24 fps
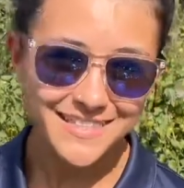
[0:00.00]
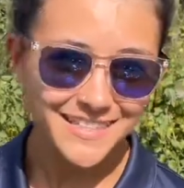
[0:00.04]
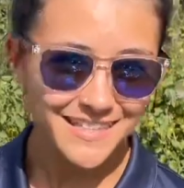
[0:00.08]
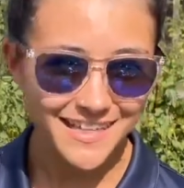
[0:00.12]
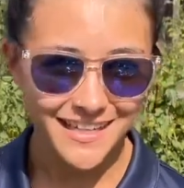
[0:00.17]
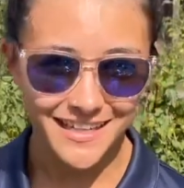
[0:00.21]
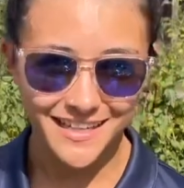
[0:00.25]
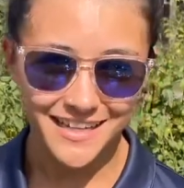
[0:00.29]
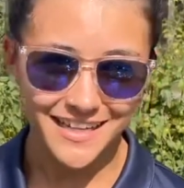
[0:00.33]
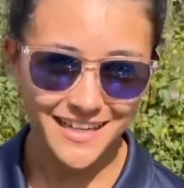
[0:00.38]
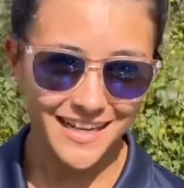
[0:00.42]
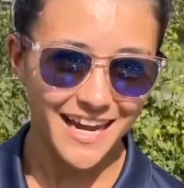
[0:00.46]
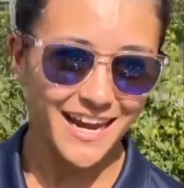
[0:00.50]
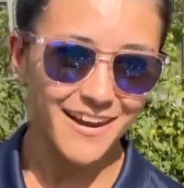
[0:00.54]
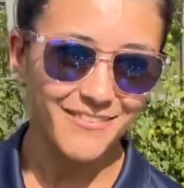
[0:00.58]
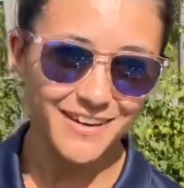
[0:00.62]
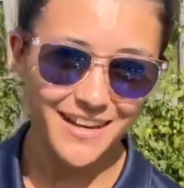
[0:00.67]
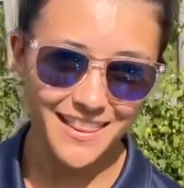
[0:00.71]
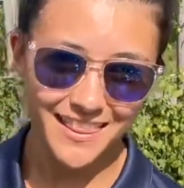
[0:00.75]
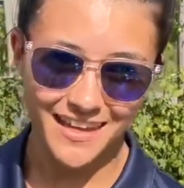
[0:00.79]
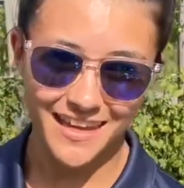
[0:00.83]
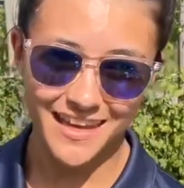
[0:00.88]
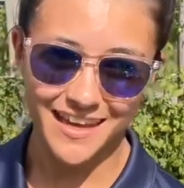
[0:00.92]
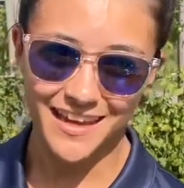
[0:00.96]
killing
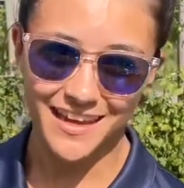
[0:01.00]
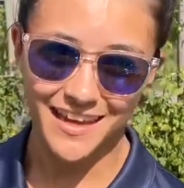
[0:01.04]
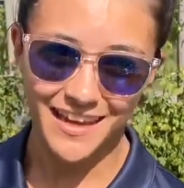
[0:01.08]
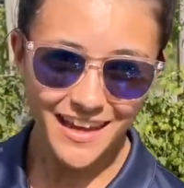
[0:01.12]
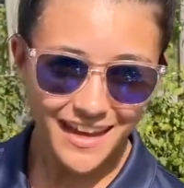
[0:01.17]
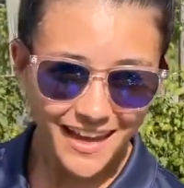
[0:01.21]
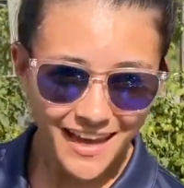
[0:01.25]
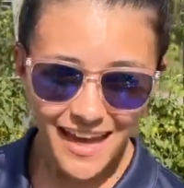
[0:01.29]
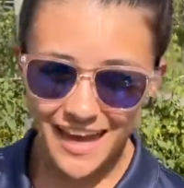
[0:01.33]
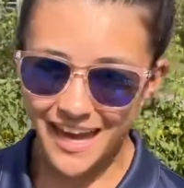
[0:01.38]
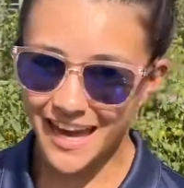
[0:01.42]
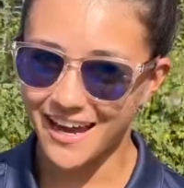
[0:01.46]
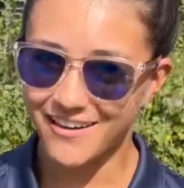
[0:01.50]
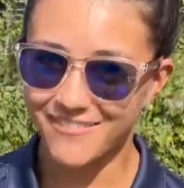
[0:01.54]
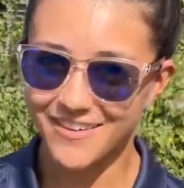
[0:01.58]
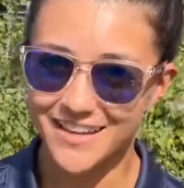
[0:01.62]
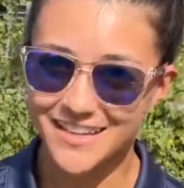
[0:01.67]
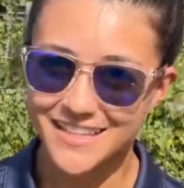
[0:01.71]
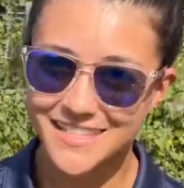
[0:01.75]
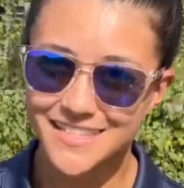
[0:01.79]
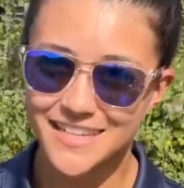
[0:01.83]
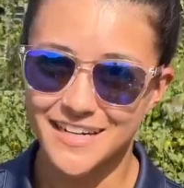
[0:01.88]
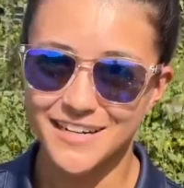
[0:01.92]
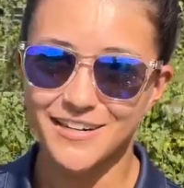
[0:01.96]
everything, having
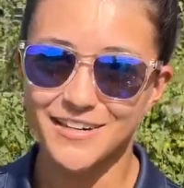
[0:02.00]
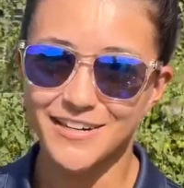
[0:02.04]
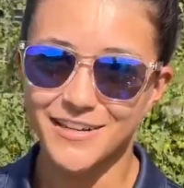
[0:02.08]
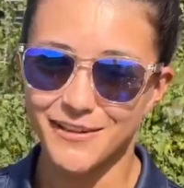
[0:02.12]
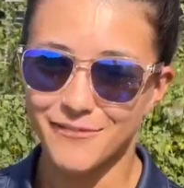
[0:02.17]
a sterile